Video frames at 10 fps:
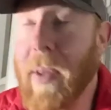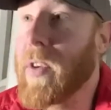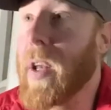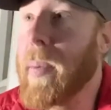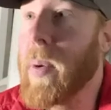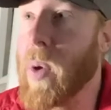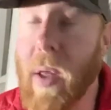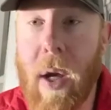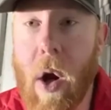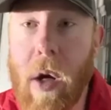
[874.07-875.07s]
It's going to be
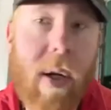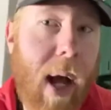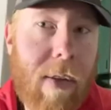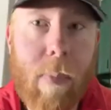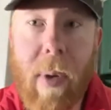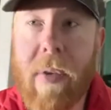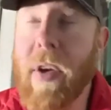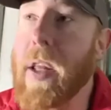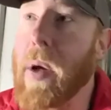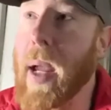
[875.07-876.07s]
really hard not to play
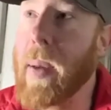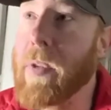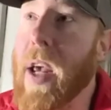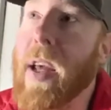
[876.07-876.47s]
video games.